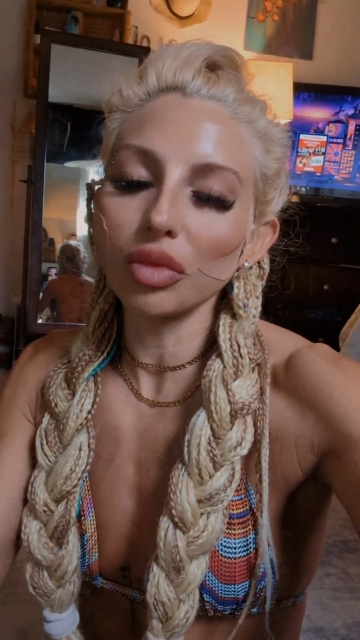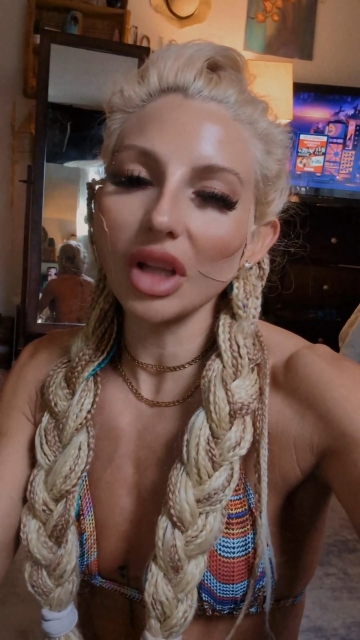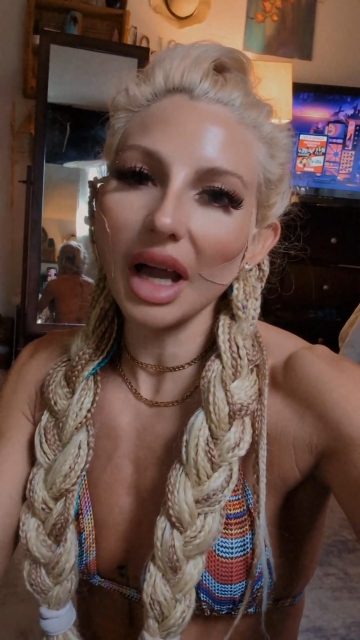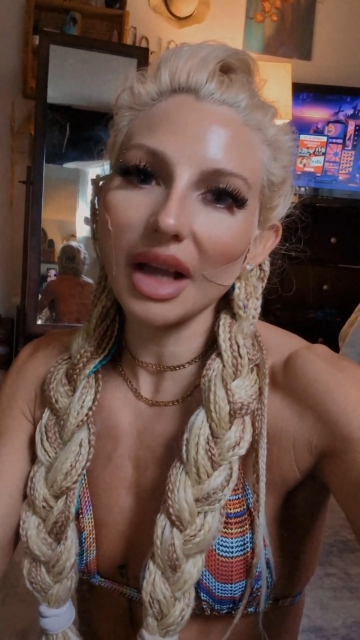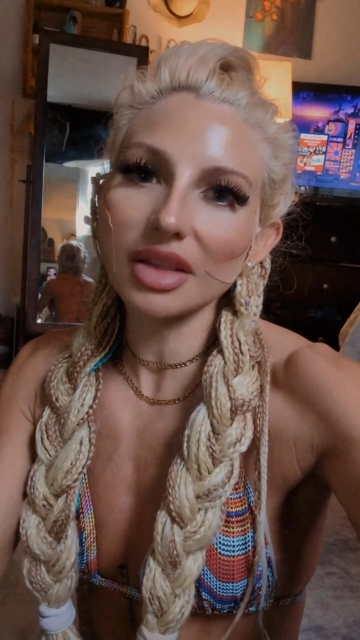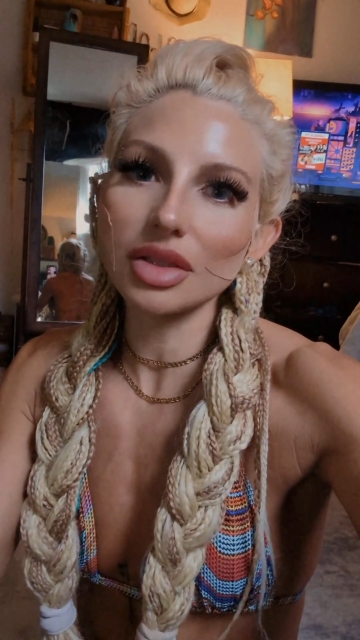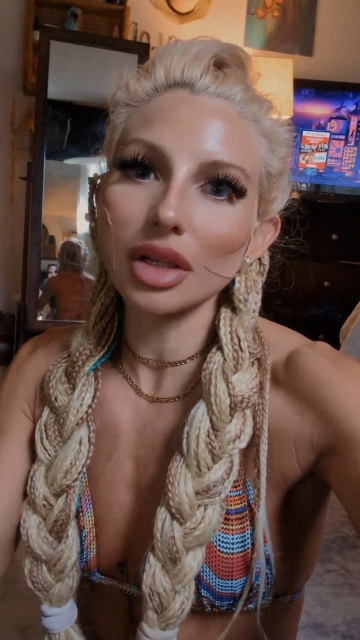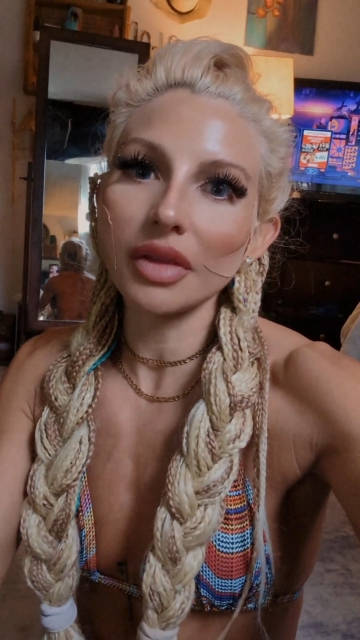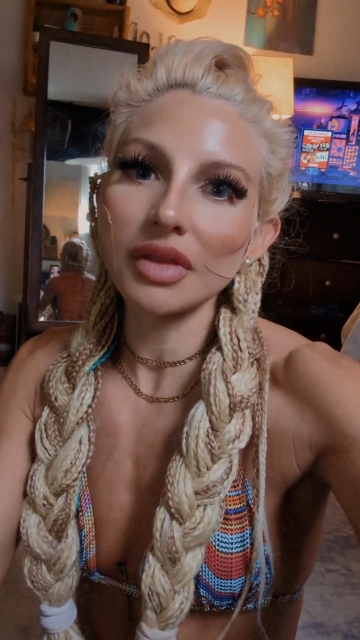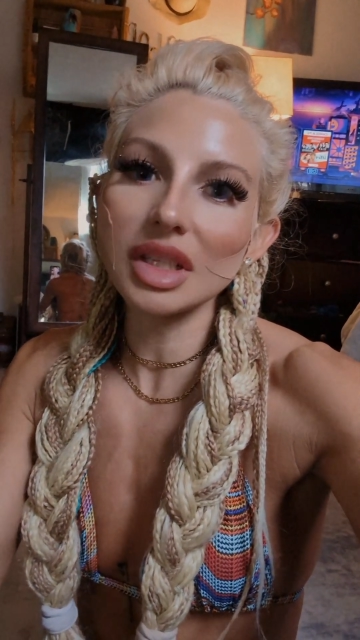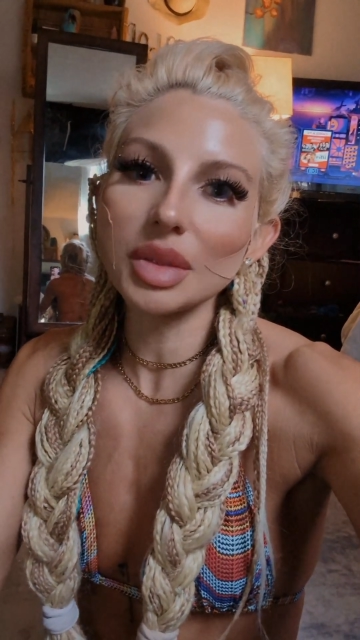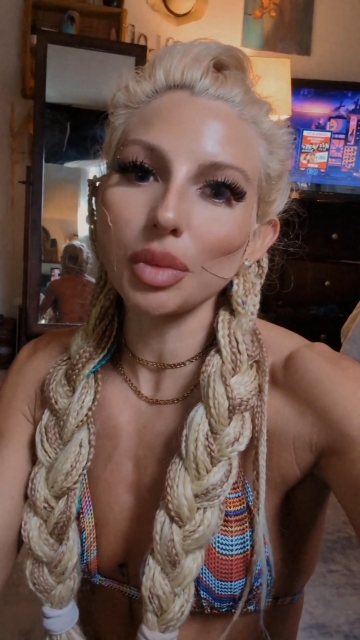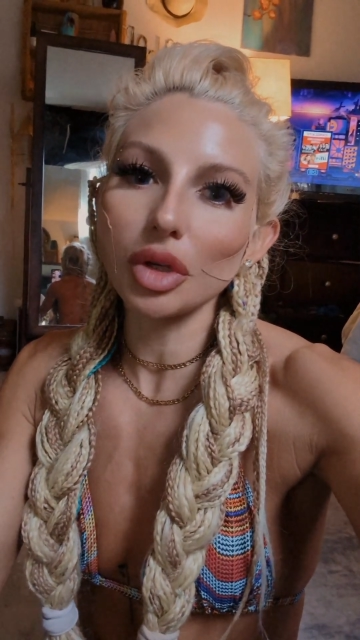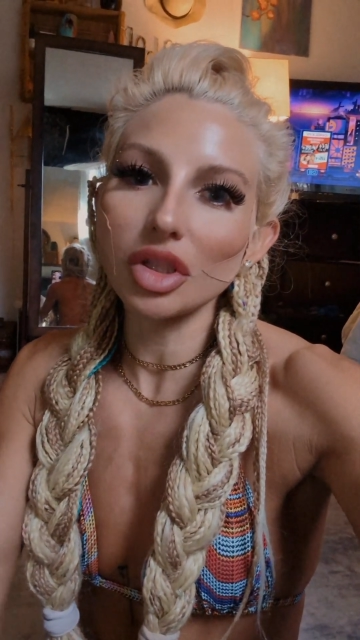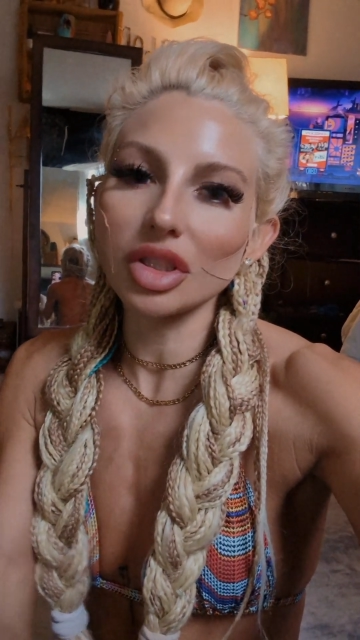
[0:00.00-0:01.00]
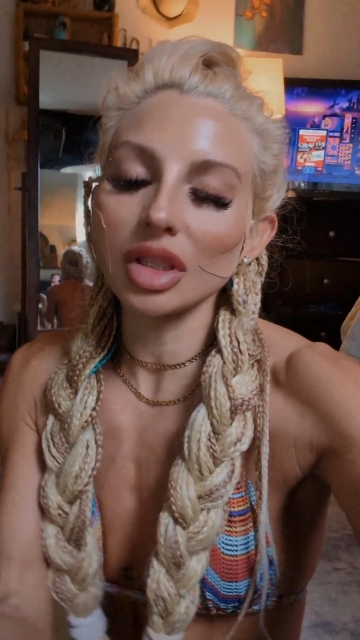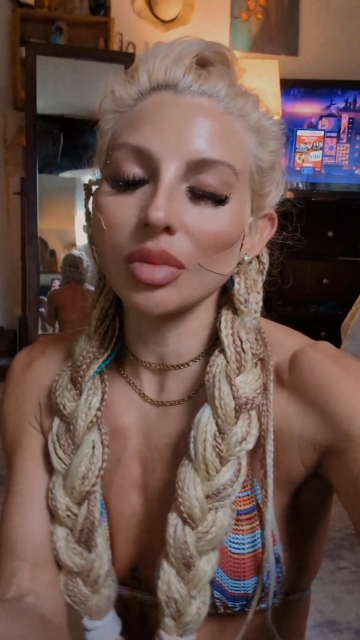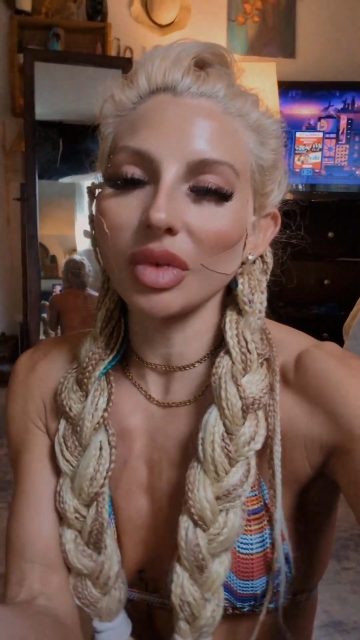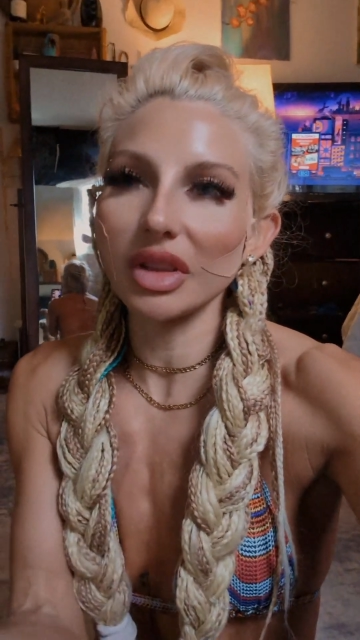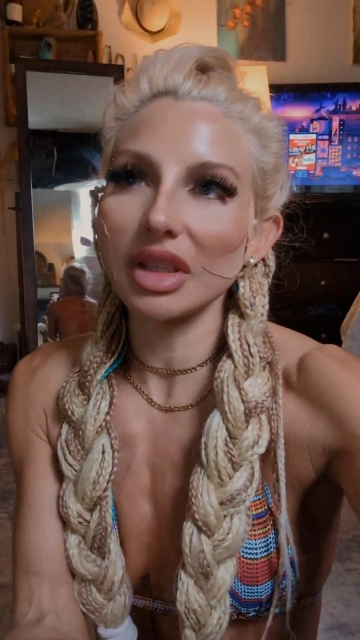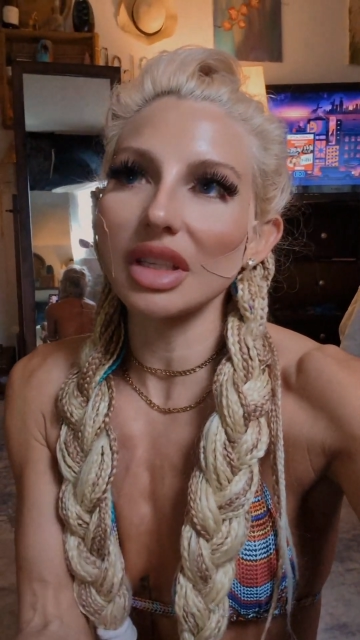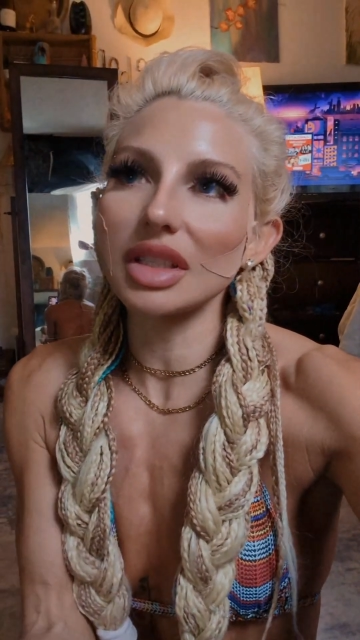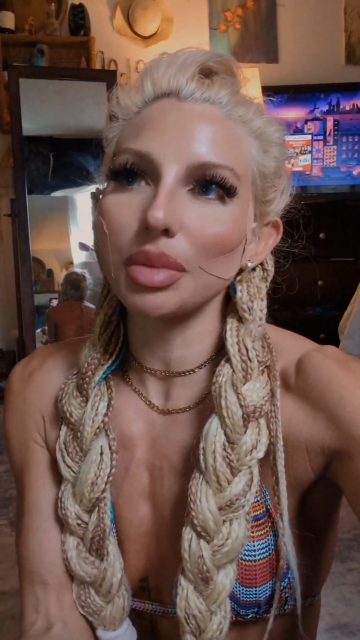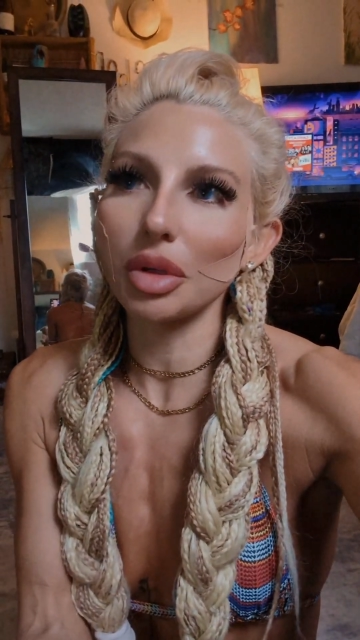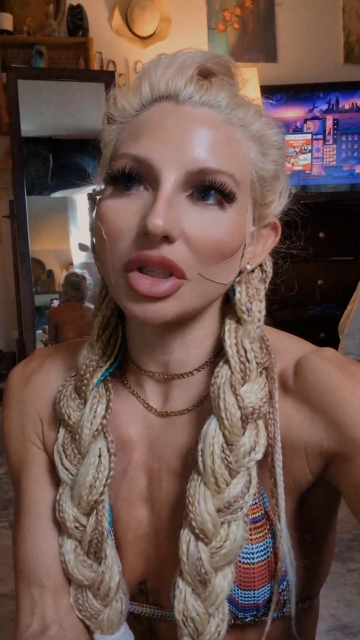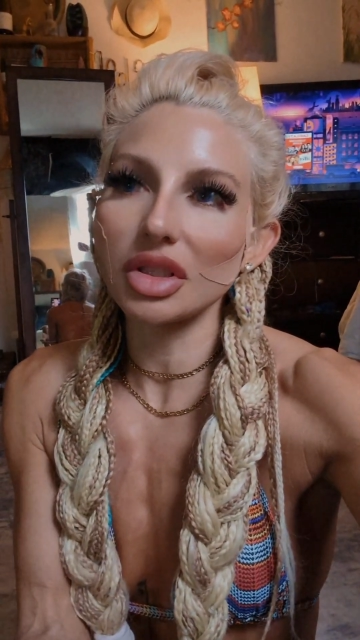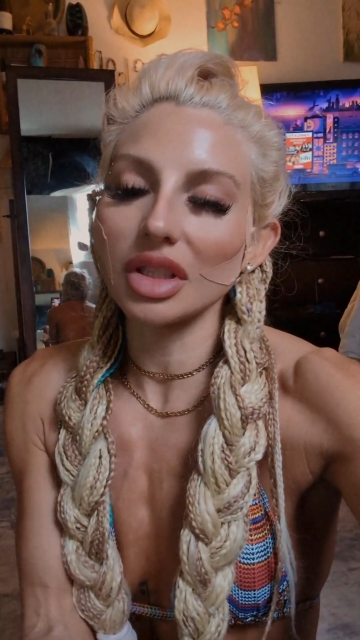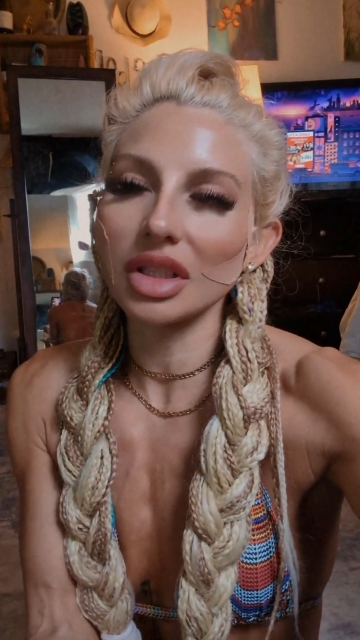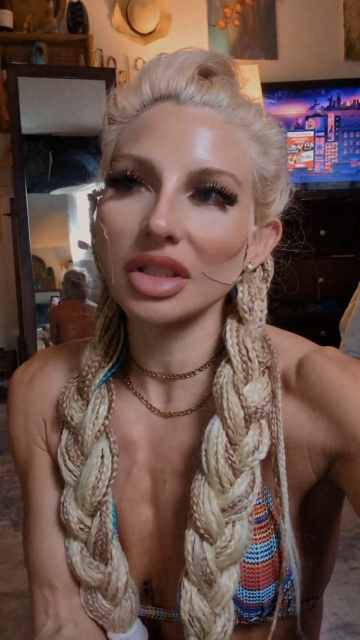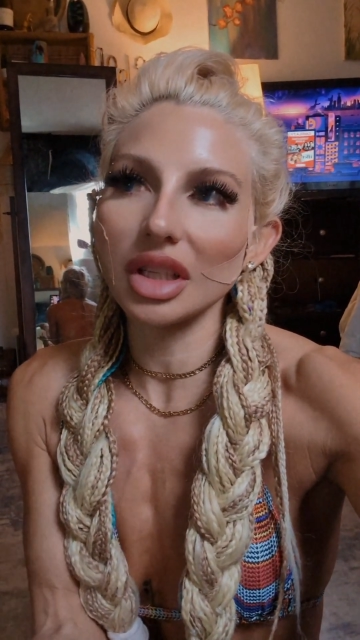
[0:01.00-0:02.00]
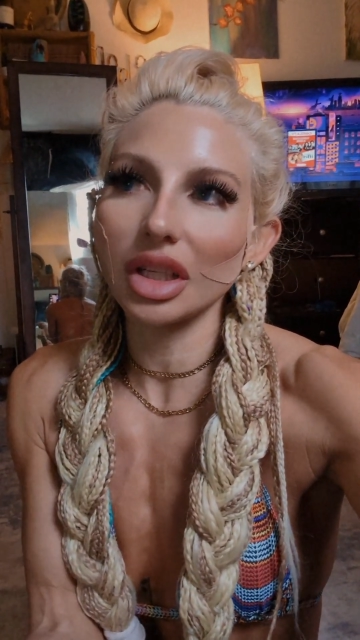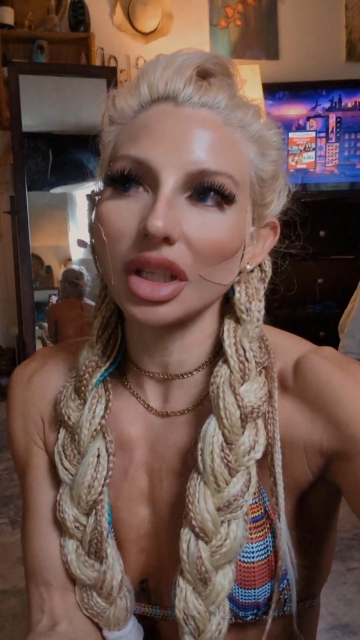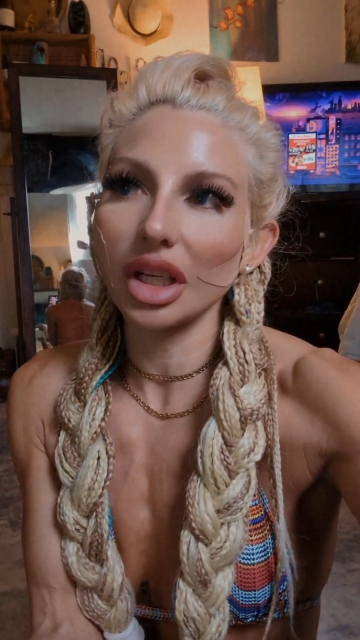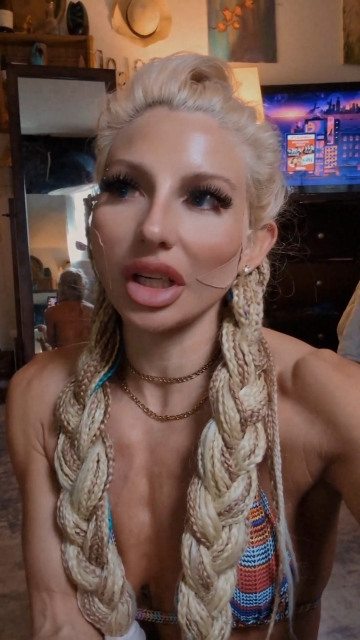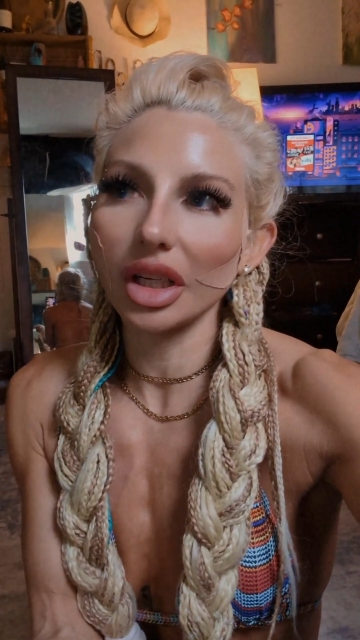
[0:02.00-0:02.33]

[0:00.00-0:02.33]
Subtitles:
blast on this person, but this person's in